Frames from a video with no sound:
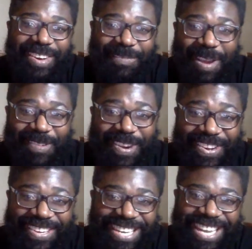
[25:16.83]
on my
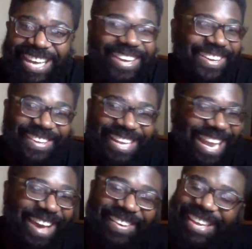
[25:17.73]
road. No, allow